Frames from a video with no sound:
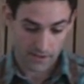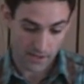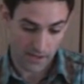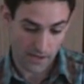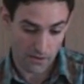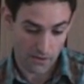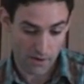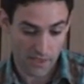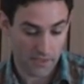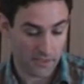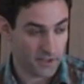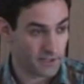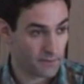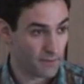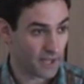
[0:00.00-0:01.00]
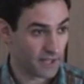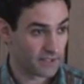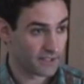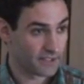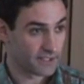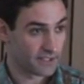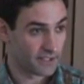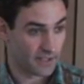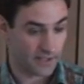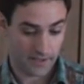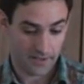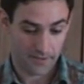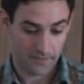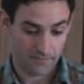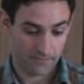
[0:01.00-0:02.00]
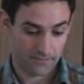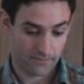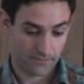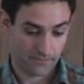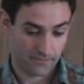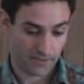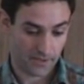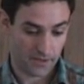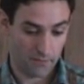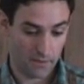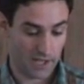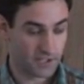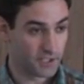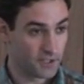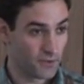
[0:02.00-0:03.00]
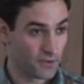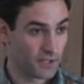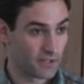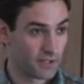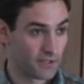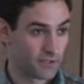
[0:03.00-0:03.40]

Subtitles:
whether the demand is multi-unit.